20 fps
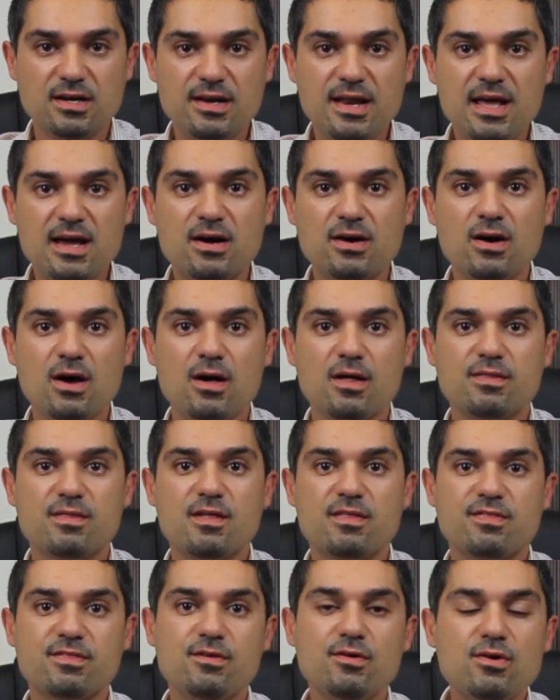Now,
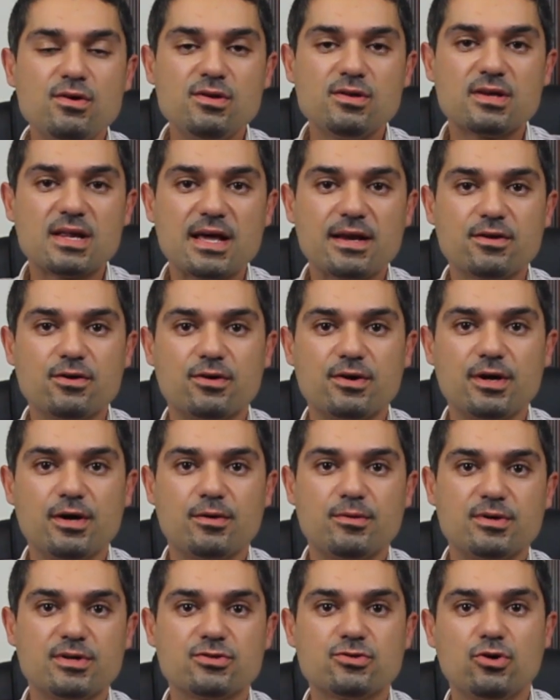the third category
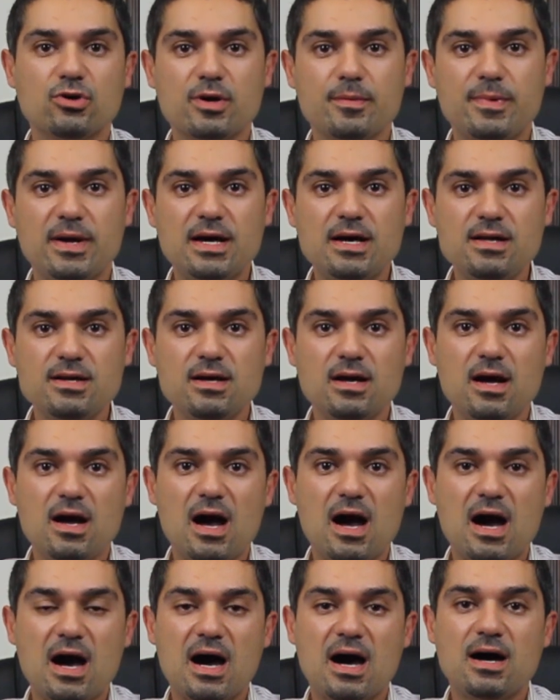I want to talk about
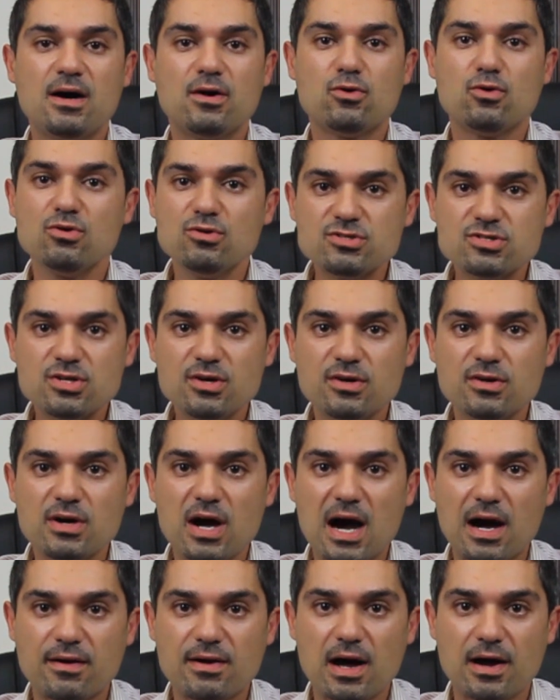uh, also
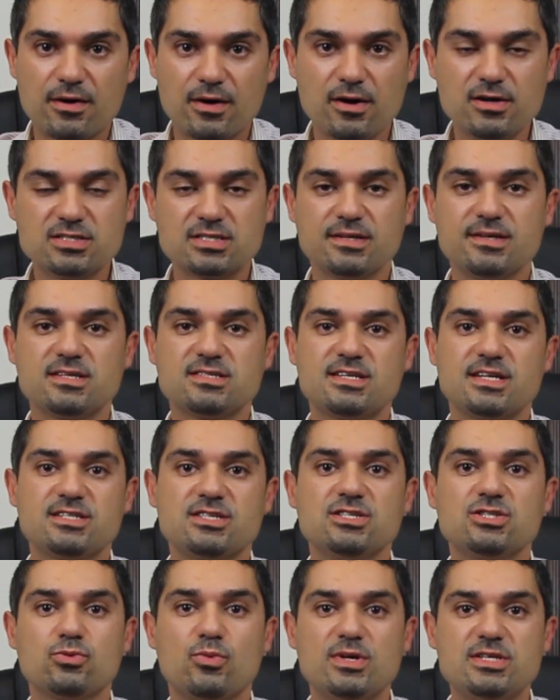RROs under
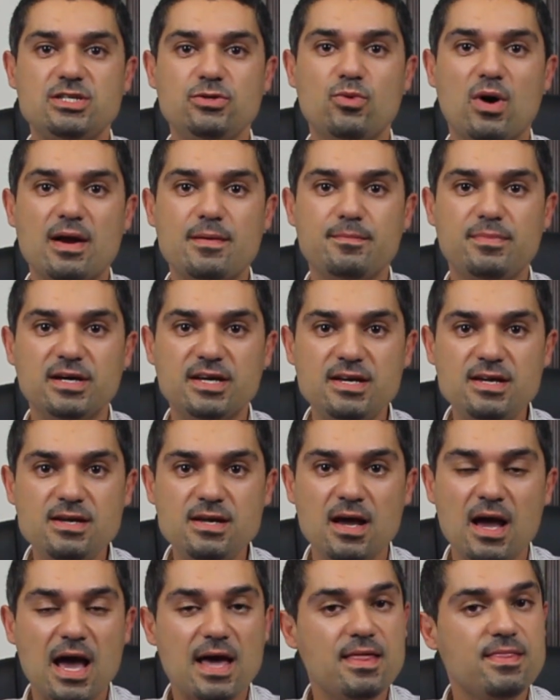Section
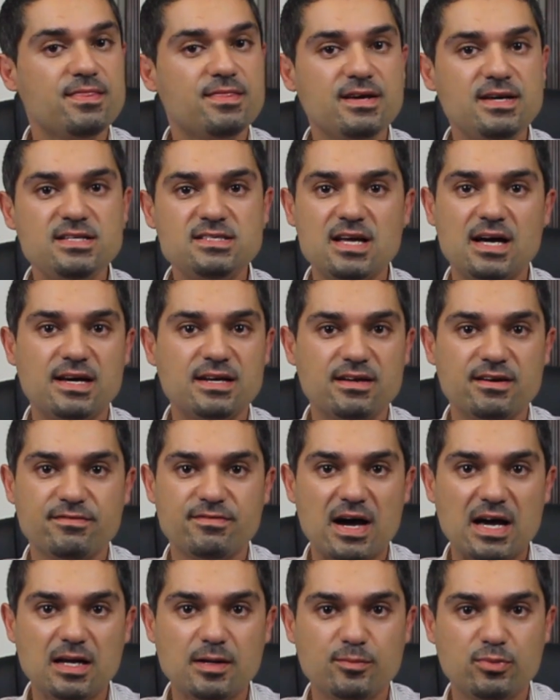21B, and these aren't
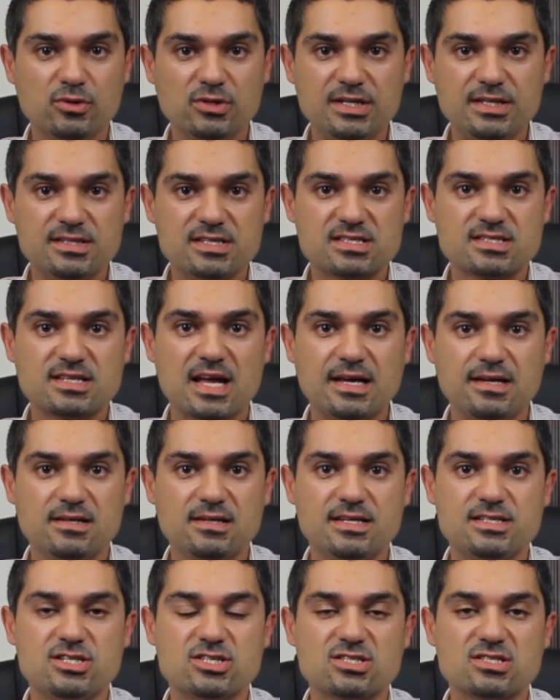available in the
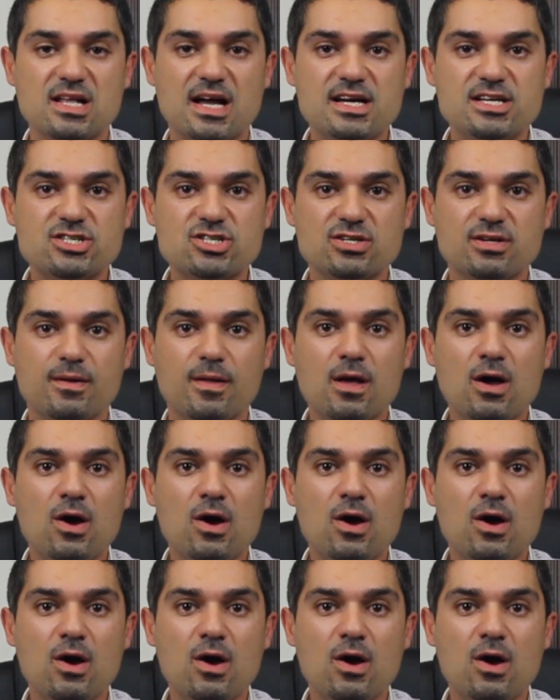state legislation.